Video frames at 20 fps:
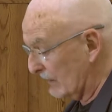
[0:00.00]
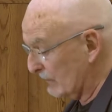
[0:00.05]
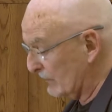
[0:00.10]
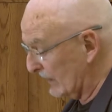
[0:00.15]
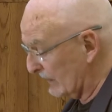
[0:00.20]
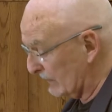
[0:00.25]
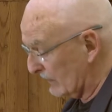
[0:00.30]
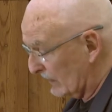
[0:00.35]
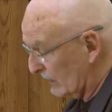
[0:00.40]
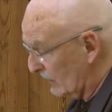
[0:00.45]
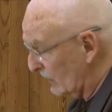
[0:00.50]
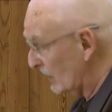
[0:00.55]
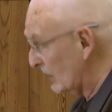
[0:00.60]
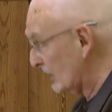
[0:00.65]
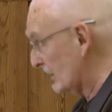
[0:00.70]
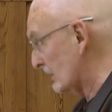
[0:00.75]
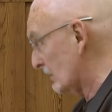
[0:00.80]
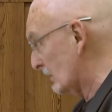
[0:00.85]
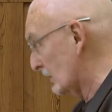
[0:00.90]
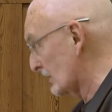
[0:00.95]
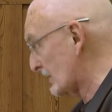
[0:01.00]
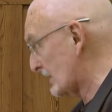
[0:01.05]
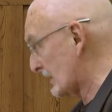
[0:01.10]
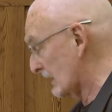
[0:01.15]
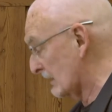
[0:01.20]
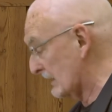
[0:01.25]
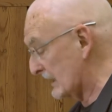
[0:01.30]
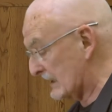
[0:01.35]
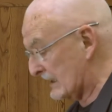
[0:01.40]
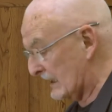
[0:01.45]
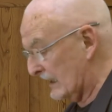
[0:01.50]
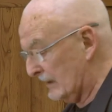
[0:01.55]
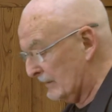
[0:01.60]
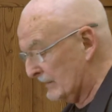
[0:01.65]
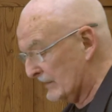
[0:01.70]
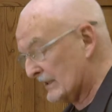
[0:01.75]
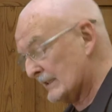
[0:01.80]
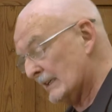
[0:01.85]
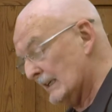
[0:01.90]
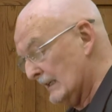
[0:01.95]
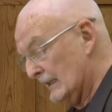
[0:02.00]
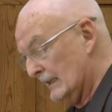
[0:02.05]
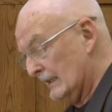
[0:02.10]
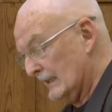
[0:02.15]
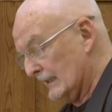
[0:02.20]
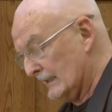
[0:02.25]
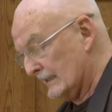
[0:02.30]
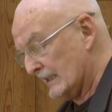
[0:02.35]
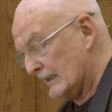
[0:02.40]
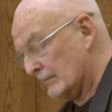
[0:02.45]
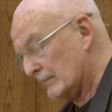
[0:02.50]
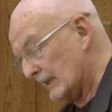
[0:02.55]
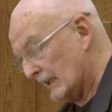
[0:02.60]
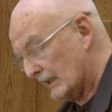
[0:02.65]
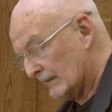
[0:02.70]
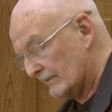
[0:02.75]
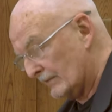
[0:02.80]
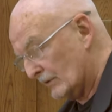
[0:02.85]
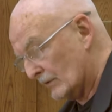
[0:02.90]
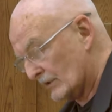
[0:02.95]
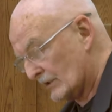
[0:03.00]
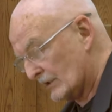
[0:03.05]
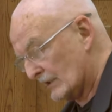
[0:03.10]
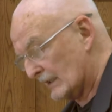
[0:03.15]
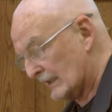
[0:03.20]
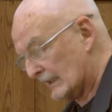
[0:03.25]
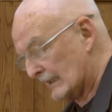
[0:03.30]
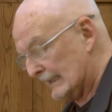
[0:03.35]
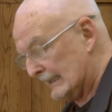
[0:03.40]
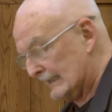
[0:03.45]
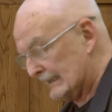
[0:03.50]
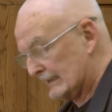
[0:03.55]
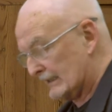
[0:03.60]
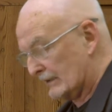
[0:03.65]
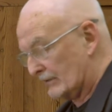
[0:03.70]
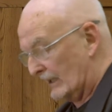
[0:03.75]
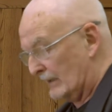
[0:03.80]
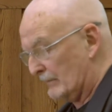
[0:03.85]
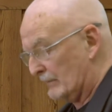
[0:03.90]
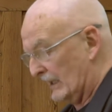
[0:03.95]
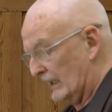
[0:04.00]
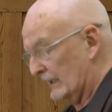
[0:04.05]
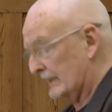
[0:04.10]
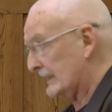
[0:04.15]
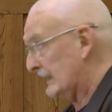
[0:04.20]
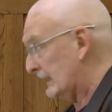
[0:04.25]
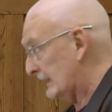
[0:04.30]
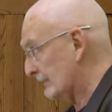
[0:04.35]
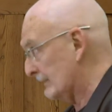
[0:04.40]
But lured also, it seems, and deeply unfortunately is the Green Party.